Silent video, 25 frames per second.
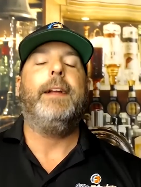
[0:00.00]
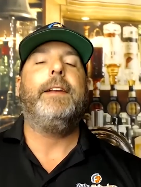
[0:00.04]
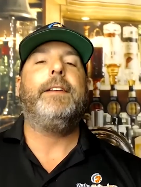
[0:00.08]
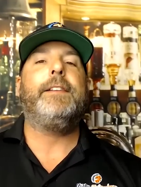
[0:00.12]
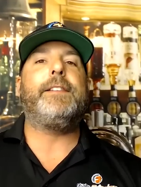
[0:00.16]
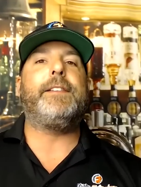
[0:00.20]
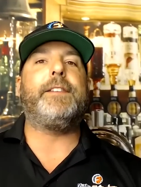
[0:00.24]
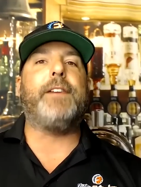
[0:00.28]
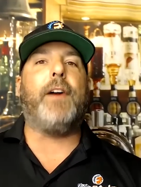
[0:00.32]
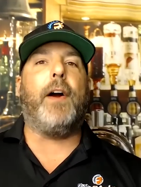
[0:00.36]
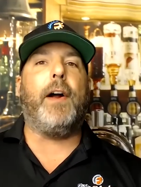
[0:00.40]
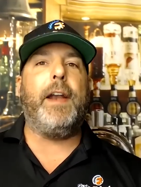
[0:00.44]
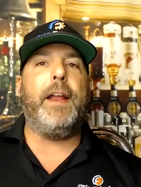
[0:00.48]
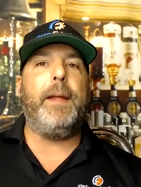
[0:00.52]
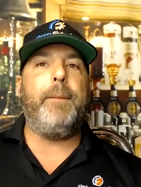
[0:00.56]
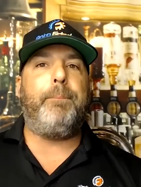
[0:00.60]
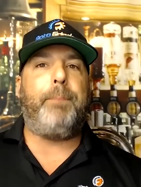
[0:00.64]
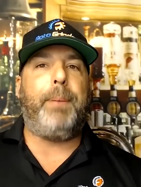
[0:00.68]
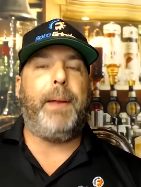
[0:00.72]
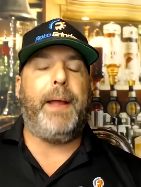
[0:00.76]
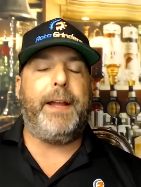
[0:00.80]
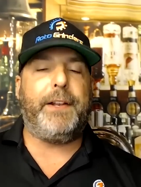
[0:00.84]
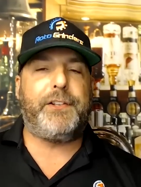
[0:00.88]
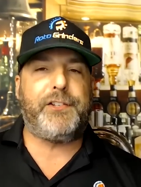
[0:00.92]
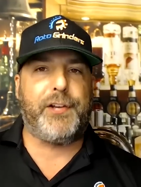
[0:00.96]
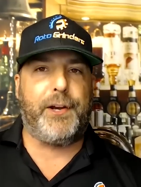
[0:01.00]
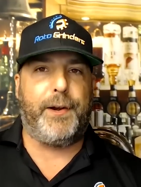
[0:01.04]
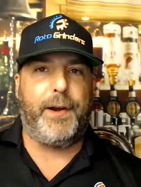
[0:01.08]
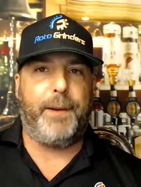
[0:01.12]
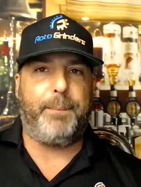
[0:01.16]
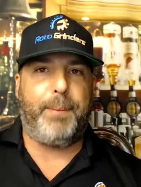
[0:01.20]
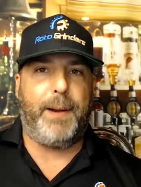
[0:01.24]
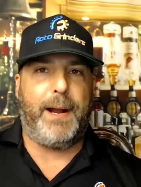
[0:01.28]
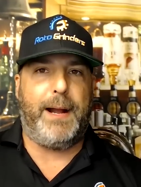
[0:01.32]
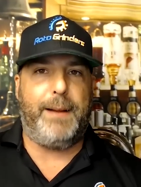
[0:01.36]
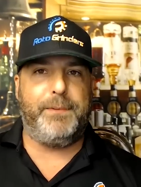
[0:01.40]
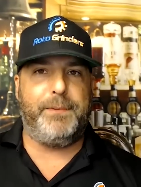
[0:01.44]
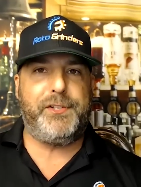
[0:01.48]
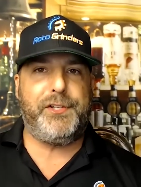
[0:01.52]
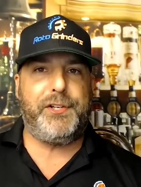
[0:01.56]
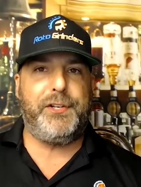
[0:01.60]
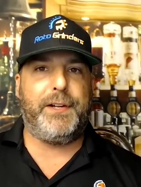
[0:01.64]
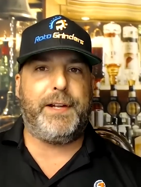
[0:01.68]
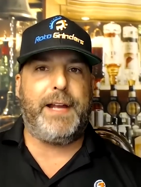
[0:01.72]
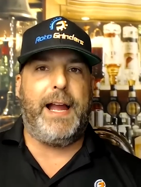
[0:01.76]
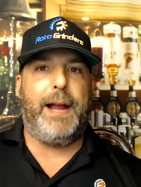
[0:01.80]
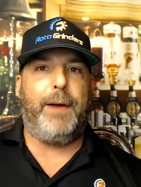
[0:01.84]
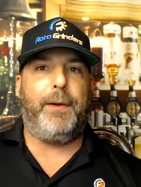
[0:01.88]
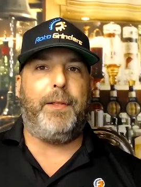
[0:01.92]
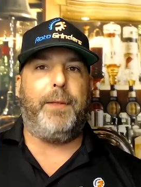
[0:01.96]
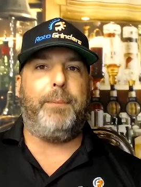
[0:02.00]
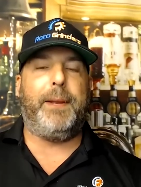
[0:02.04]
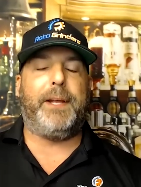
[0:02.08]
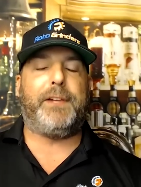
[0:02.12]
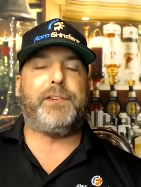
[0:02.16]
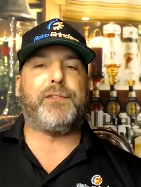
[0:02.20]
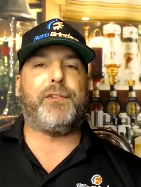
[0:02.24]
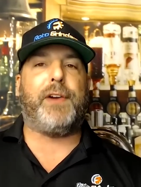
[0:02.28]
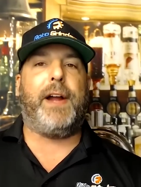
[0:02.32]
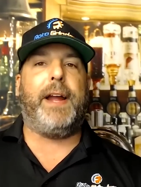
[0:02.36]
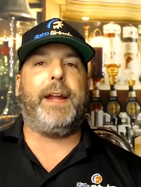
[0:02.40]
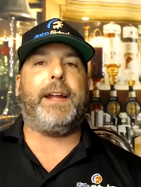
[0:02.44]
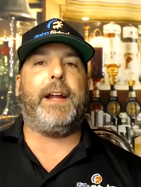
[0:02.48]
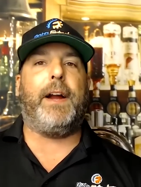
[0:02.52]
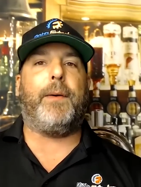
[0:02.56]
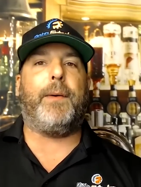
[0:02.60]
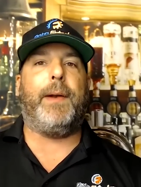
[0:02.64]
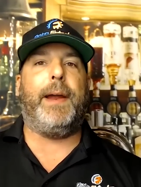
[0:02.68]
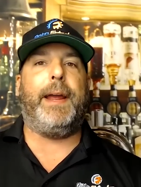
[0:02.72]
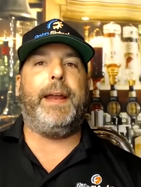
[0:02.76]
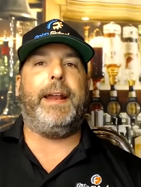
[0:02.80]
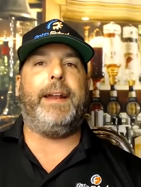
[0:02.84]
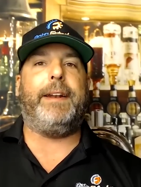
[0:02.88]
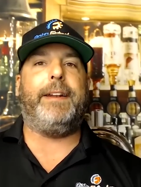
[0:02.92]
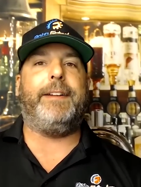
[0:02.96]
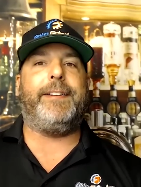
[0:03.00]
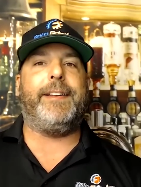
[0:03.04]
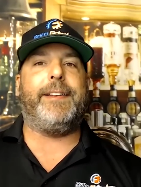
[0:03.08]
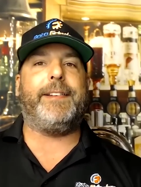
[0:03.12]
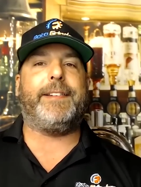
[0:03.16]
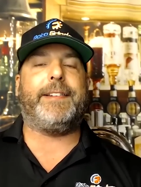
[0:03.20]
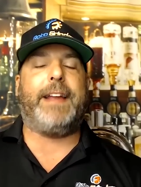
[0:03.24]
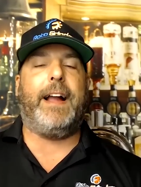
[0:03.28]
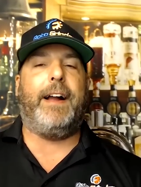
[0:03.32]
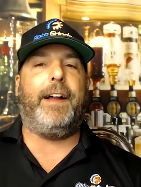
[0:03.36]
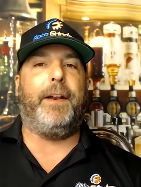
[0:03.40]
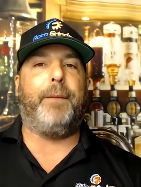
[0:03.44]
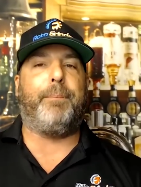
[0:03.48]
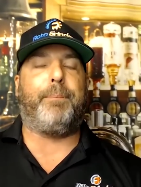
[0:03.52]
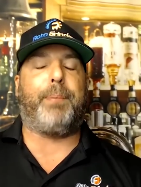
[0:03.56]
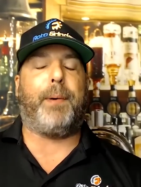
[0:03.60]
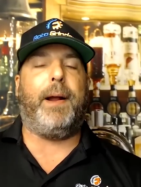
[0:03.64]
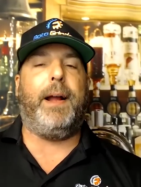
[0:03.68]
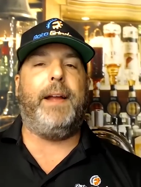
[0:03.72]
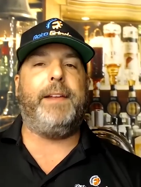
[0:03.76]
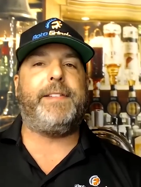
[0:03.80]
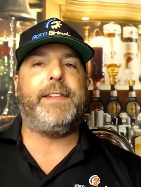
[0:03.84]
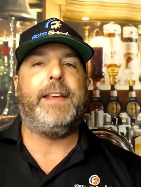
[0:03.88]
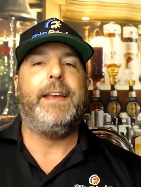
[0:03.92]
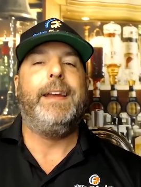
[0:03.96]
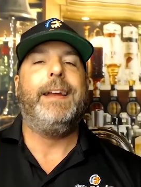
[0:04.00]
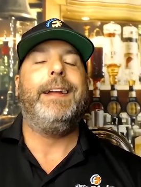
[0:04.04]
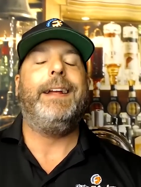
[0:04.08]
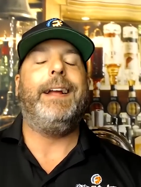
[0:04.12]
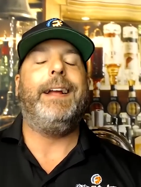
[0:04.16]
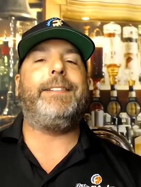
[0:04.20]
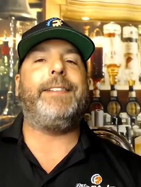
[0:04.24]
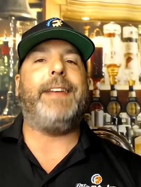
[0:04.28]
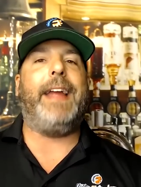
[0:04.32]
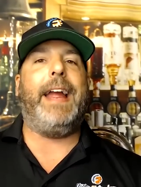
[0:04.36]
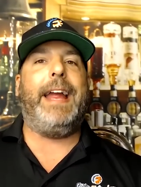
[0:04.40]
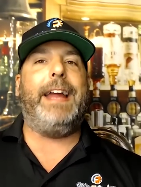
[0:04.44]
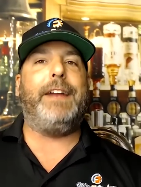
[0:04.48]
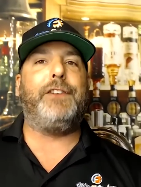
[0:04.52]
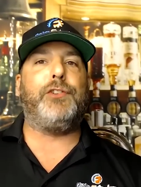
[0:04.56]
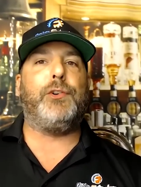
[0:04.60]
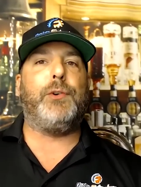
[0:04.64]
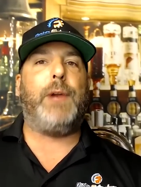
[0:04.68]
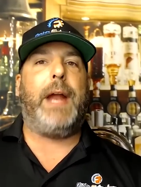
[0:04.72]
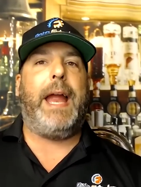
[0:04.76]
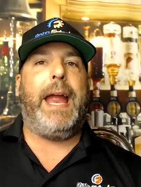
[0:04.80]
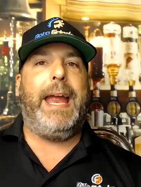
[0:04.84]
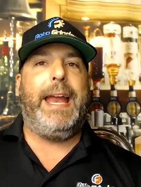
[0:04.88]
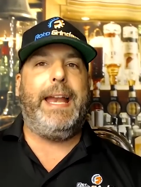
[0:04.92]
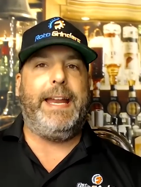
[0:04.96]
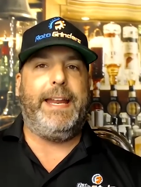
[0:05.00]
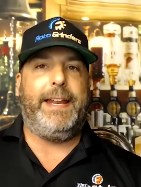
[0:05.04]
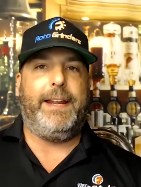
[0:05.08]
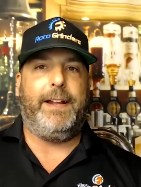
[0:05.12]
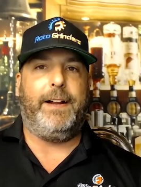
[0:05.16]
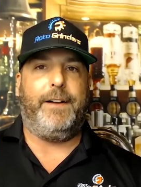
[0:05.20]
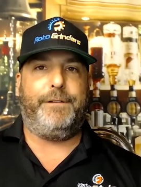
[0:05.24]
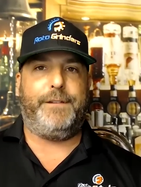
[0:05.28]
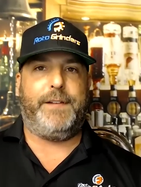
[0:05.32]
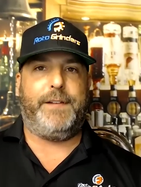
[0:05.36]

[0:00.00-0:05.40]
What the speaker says: starting pitcher. I promised you a guy with a big strikeout rate at a discounted price. That's Andrew Haney of